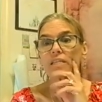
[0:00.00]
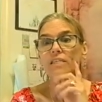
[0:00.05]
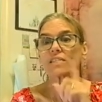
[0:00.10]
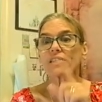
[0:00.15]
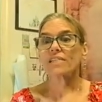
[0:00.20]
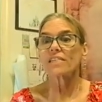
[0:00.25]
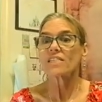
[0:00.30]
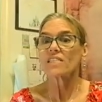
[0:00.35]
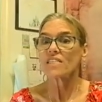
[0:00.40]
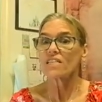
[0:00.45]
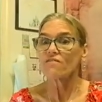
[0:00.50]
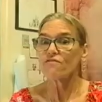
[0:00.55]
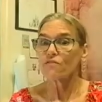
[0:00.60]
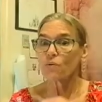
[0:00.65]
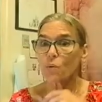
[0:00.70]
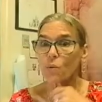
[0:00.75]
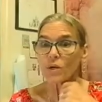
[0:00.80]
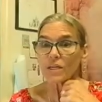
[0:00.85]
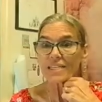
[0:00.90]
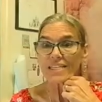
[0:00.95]

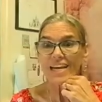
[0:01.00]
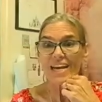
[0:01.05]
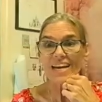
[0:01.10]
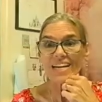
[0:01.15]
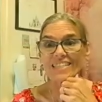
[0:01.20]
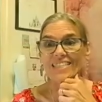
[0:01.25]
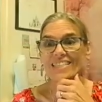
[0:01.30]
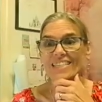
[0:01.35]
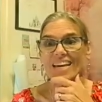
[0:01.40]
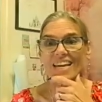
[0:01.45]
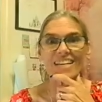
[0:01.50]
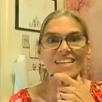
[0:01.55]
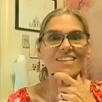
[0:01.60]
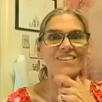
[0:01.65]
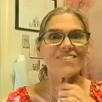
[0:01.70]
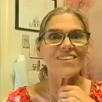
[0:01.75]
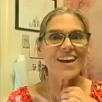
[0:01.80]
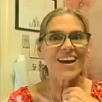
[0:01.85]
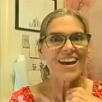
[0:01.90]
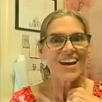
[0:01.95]
64 days. Thank
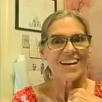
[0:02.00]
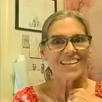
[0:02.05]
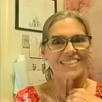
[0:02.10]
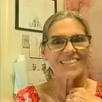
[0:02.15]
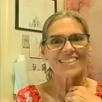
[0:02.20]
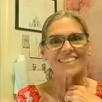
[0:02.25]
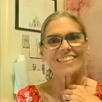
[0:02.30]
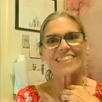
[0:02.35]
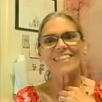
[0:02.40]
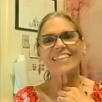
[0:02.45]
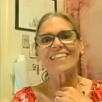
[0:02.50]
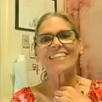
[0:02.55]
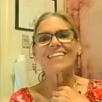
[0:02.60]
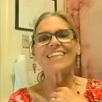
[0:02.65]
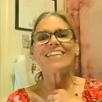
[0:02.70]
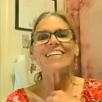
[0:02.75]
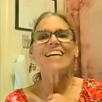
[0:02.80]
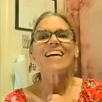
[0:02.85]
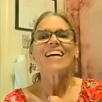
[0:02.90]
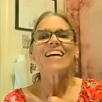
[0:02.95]
you,
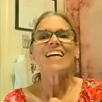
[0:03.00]
Ashley.